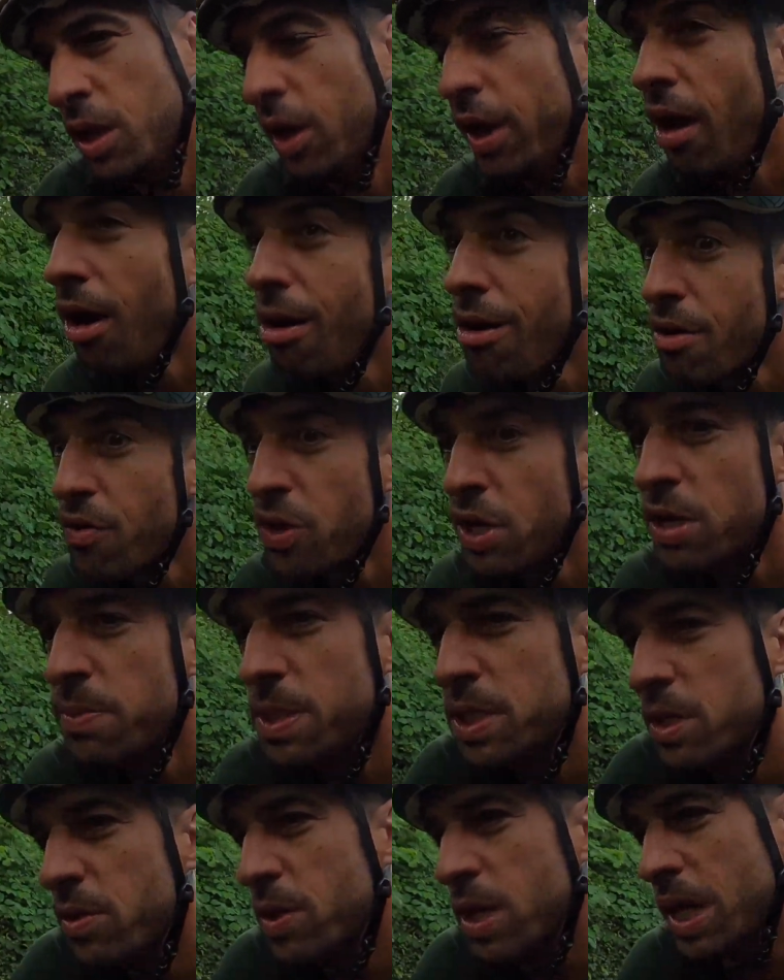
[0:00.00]
Like, are they going to
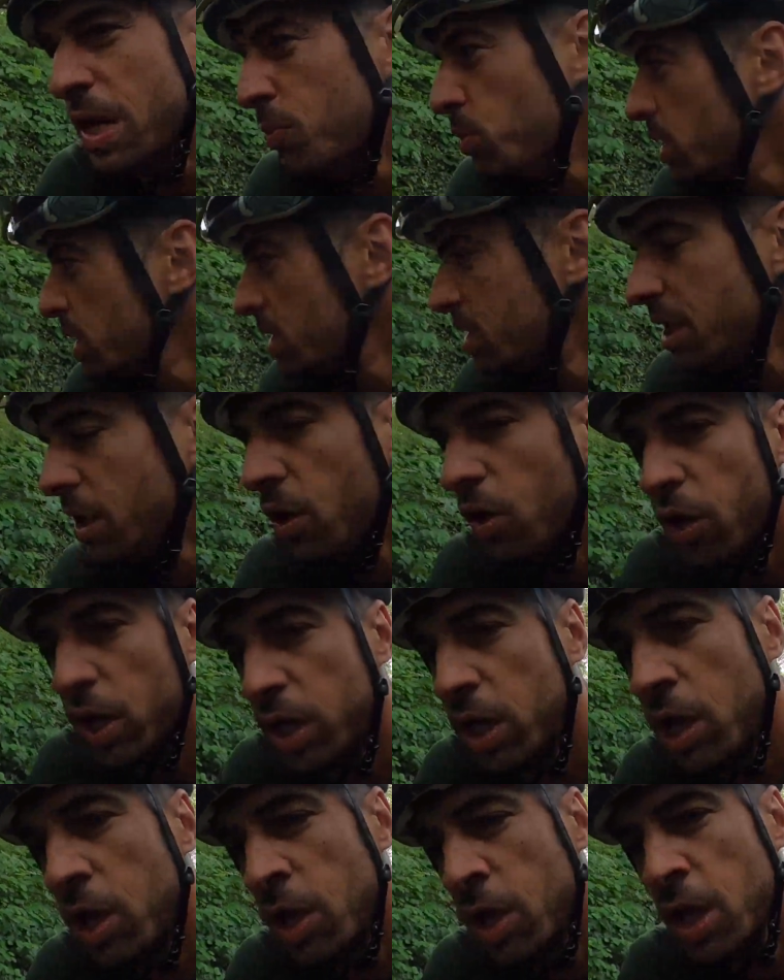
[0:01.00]
be doing it? Are we going to see
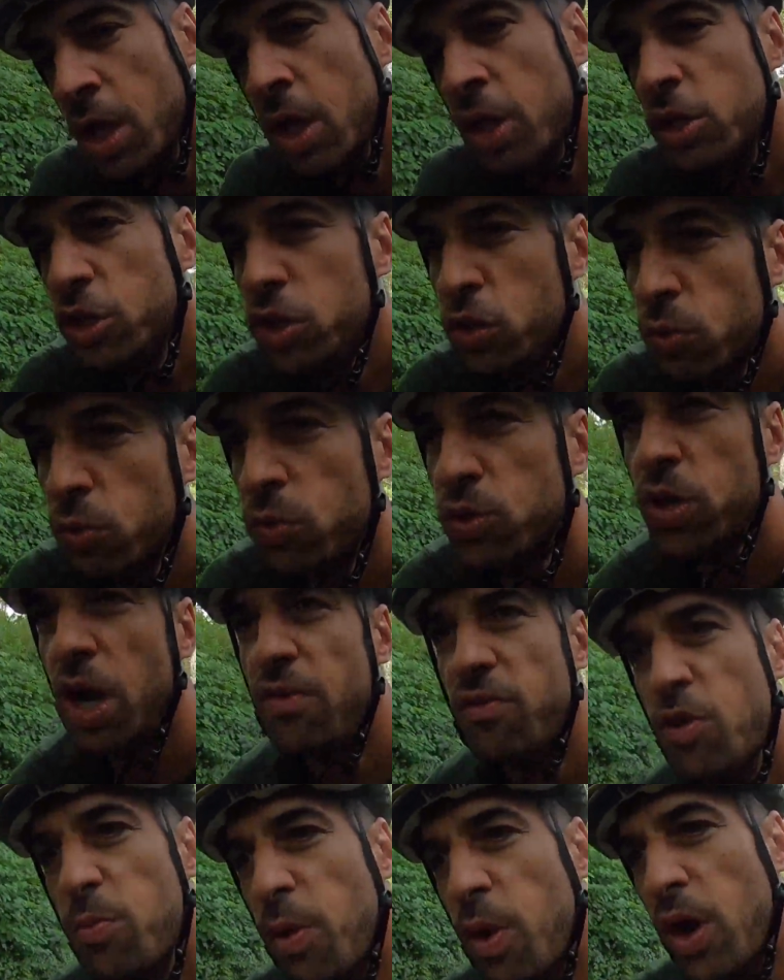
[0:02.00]
like short
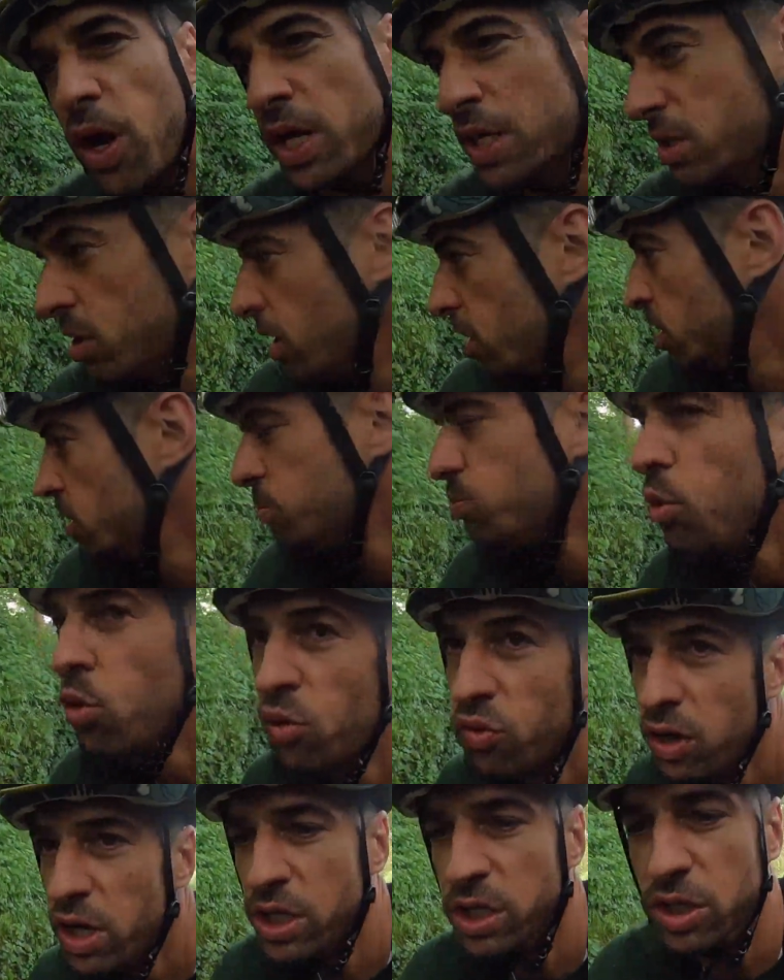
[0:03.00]
travel bikes, like a small
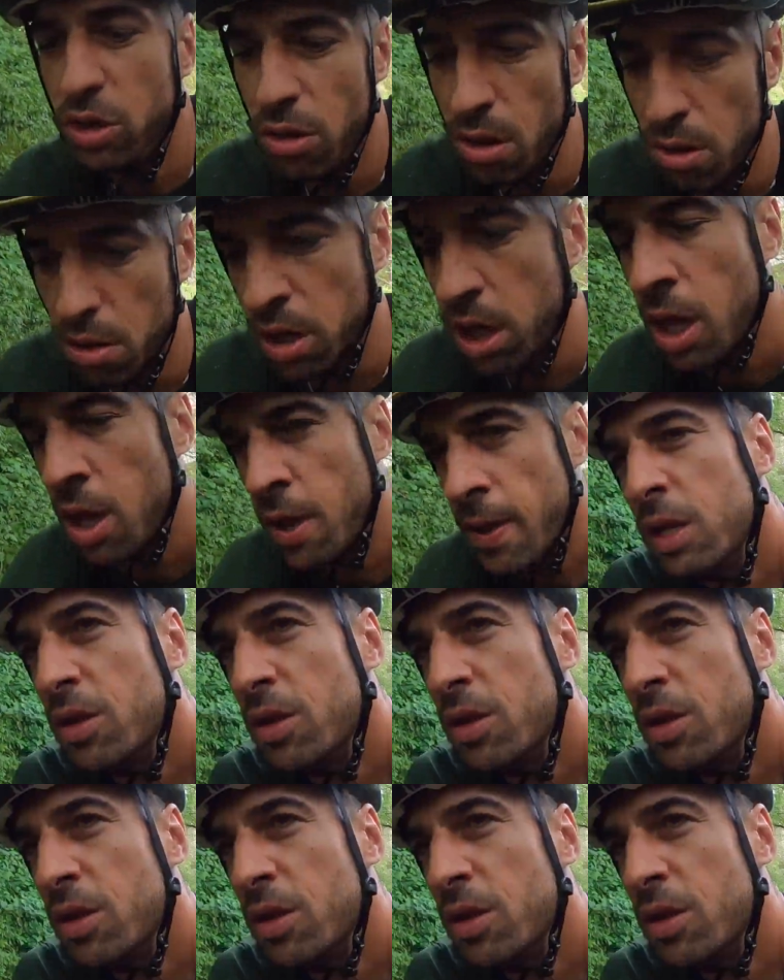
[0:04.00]
rear shock?